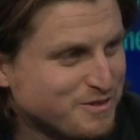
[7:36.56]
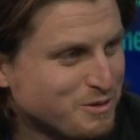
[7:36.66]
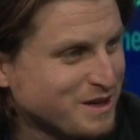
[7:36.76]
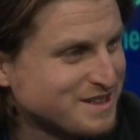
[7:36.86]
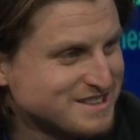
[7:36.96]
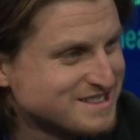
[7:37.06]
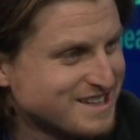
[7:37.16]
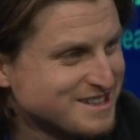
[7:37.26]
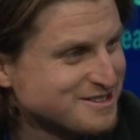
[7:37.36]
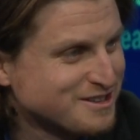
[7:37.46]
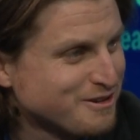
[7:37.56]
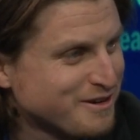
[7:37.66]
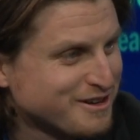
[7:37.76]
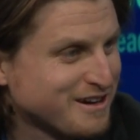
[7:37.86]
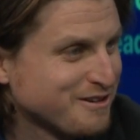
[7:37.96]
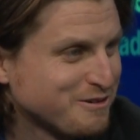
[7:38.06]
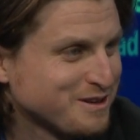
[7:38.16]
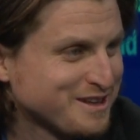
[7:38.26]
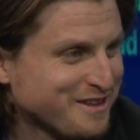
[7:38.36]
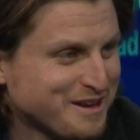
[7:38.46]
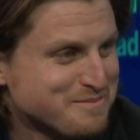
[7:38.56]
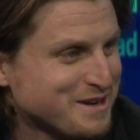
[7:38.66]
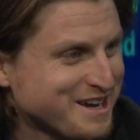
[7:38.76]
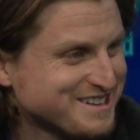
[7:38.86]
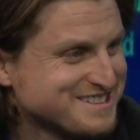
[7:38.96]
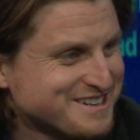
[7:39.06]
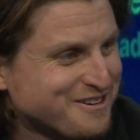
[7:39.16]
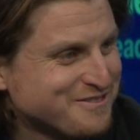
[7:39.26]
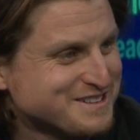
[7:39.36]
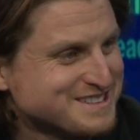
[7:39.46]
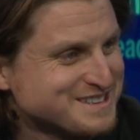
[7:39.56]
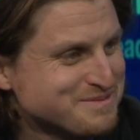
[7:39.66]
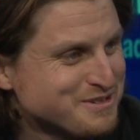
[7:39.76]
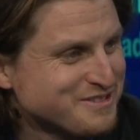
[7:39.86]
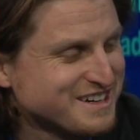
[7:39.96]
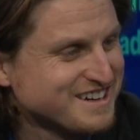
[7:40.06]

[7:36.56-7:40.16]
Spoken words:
quickly states are going or how quickly the NBA itself is moving?